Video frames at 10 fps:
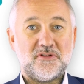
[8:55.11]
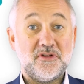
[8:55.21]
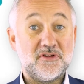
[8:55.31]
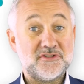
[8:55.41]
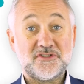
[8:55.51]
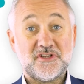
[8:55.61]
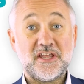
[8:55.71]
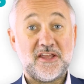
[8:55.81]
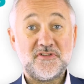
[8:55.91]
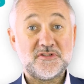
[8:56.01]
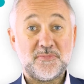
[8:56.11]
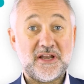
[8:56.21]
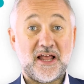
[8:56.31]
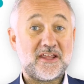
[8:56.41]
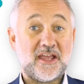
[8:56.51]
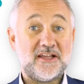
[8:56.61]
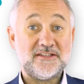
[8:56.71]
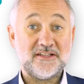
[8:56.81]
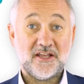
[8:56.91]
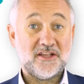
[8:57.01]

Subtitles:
You can see if it's been allocated,